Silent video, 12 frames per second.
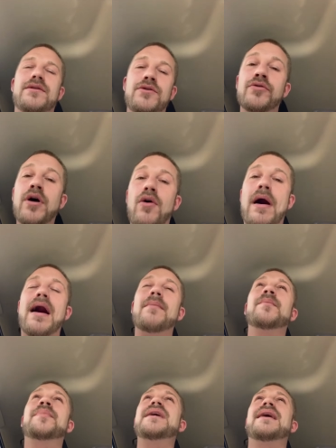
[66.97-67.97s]
you know,
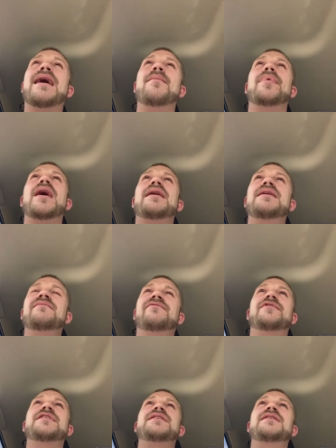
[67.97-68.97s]
being I'm buying them
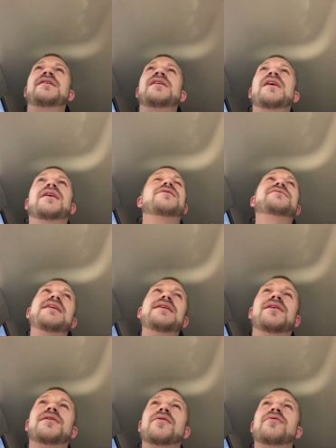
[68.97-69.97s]
feed because they
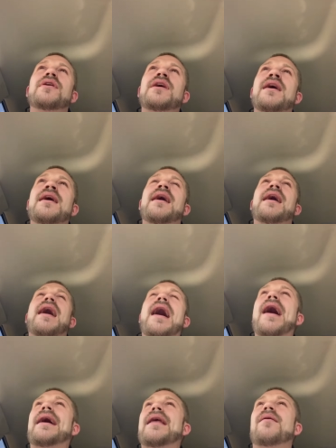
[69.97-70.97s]
hungry,
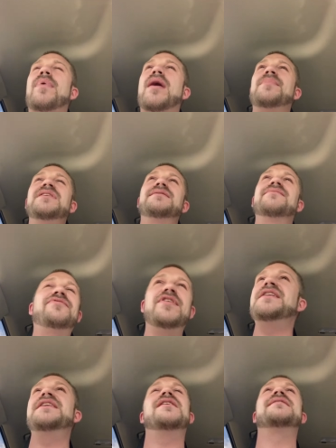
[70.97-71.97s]
I got to buy me some
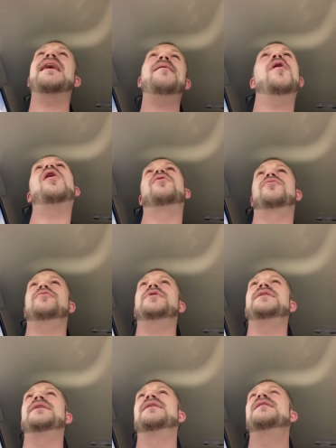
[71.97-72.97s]
feed because I'm hungry.
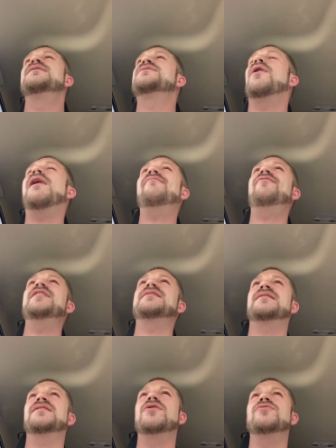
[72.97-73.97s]
So I'm
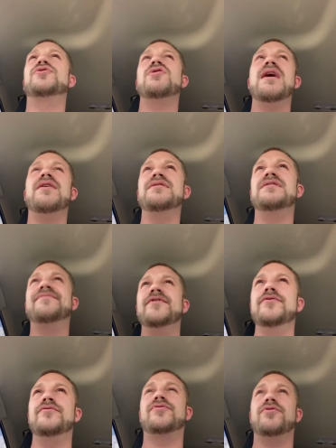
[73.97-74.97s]
fixing to go try out this
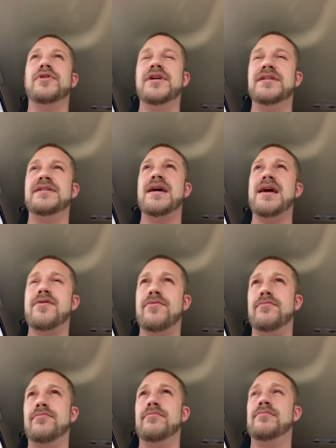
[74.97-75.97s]
food truck in town.